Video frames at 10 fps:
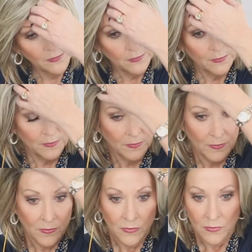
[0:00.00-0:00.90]

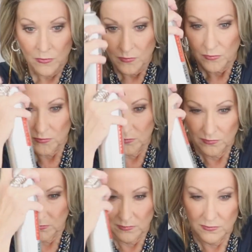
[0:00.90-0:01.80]

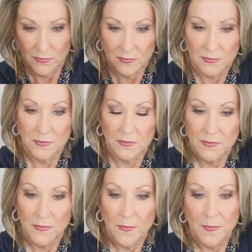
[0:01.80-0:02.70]

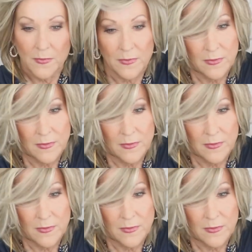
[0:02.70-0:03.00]
(no one is talking)